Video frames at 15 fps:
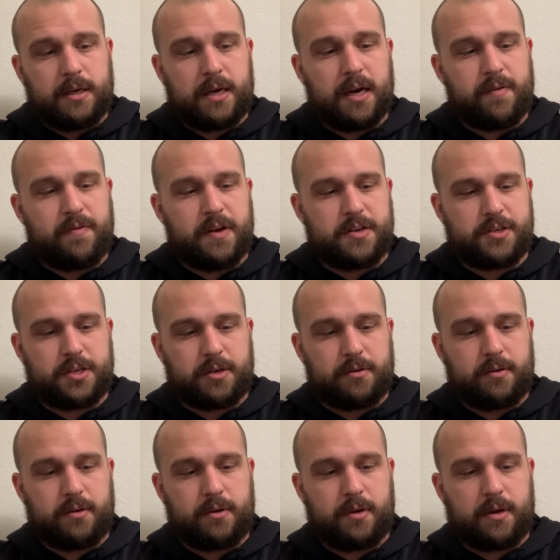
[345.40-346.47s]

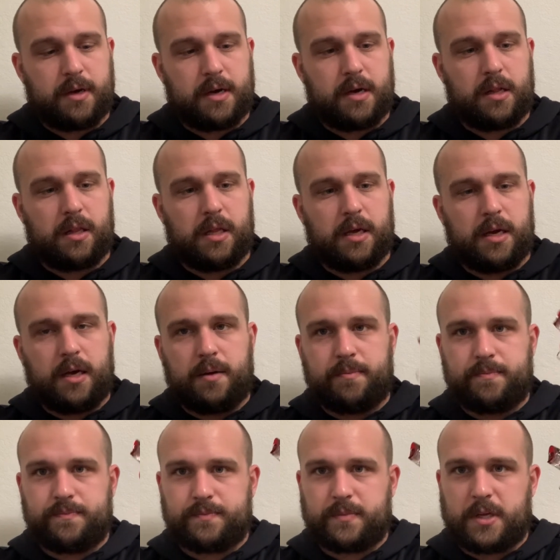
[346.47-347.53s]
fishing, I'll
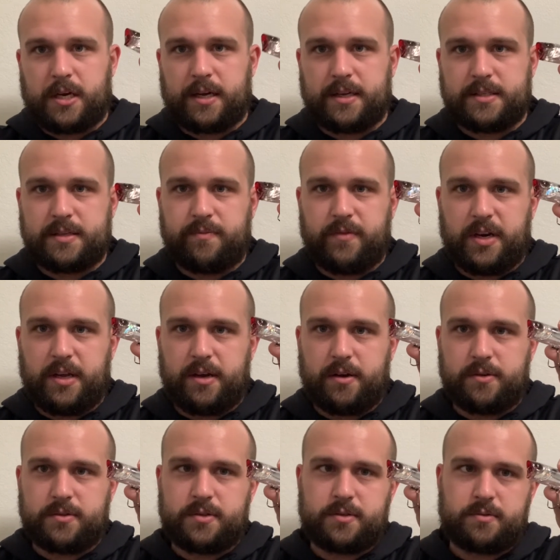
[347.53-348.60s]
get some
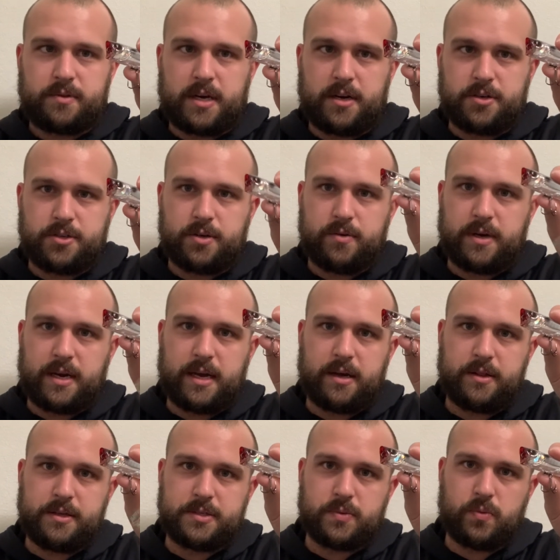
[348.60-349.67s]
videos kind of showing how
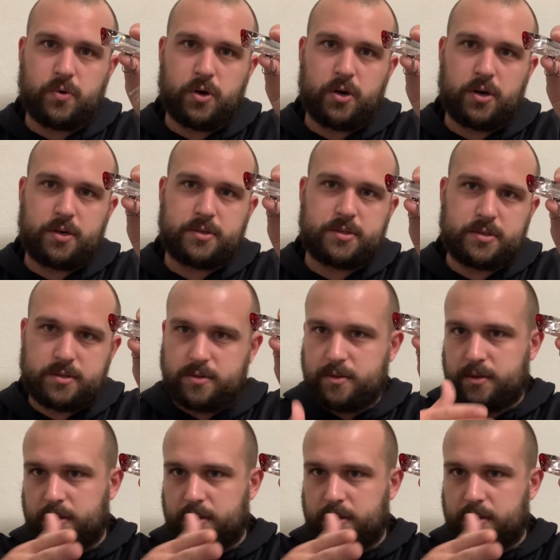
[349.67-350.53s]
this works